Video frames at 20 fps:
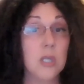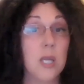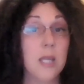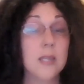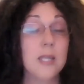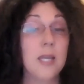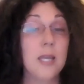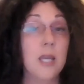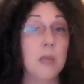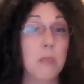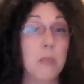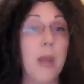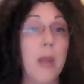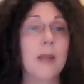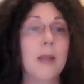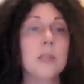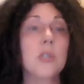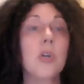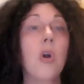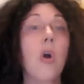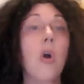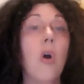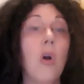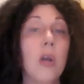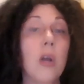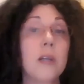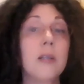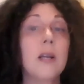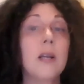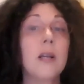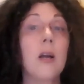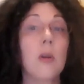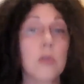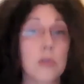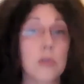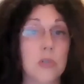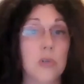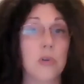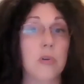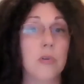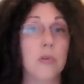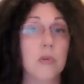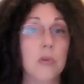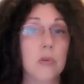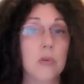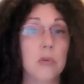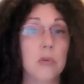and the impact on culture.